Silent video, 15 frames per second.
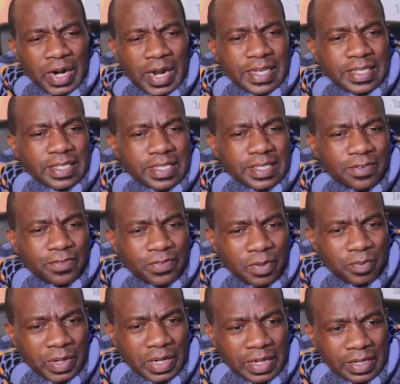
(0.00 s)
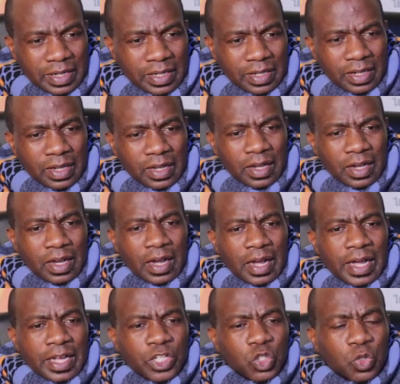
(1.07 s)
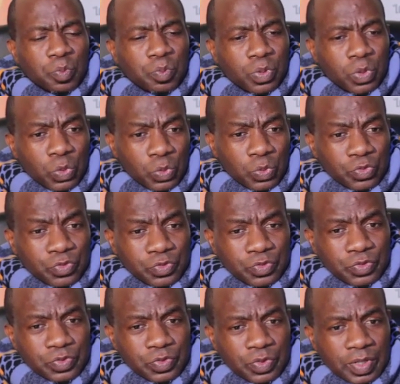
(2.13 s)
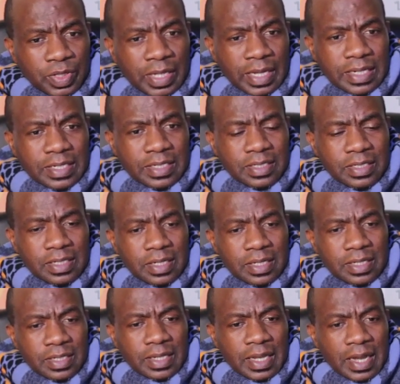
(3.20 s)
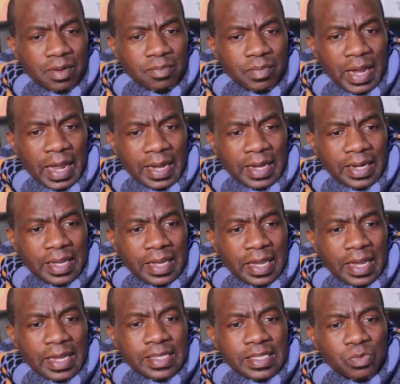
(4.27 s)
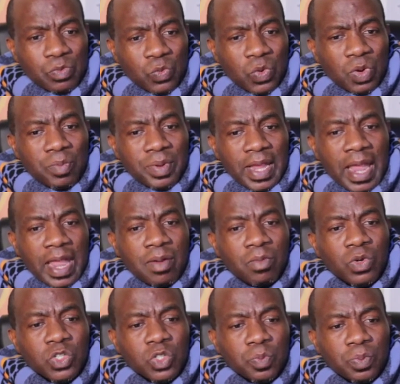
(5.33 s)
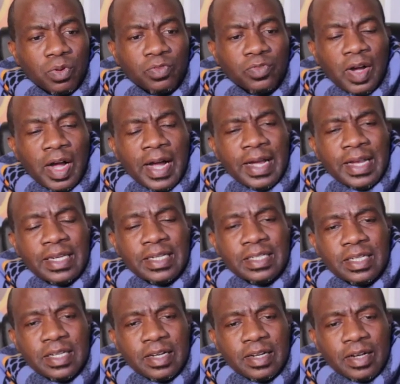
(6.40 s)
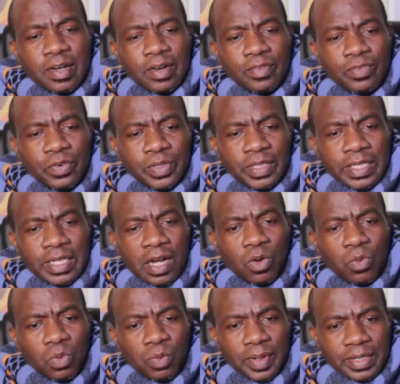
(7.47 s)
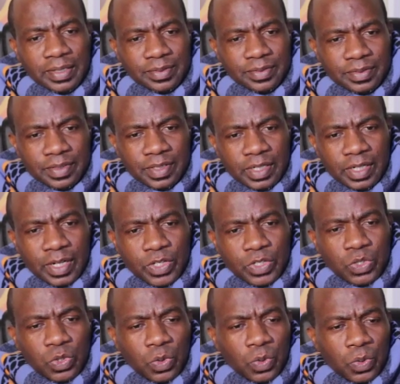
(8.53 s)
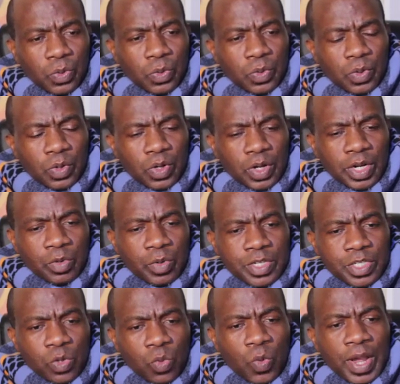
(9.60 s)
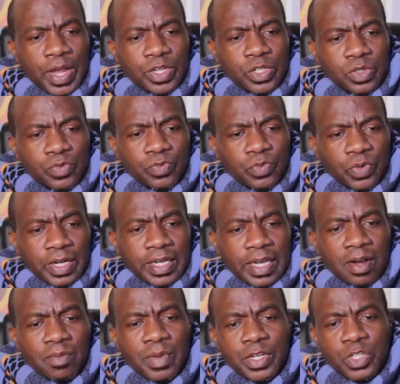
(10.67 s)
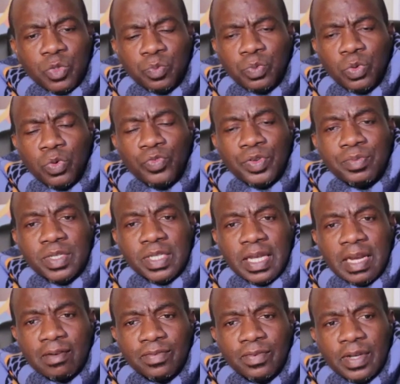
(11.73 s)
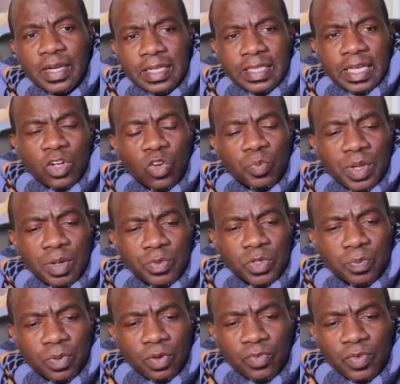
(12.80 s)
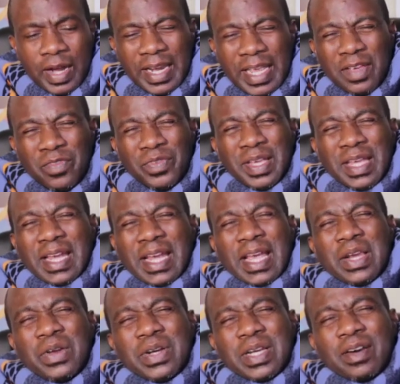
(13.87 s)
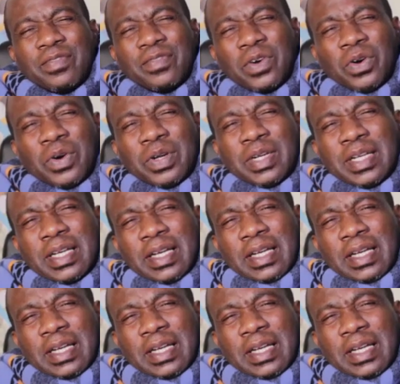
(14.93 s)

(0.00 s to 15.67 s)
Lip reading: us as a family to prove that the young man will be able to provide for the young woman. So it was a way for the young man to prove himself that will be able to provide. If he cannot afford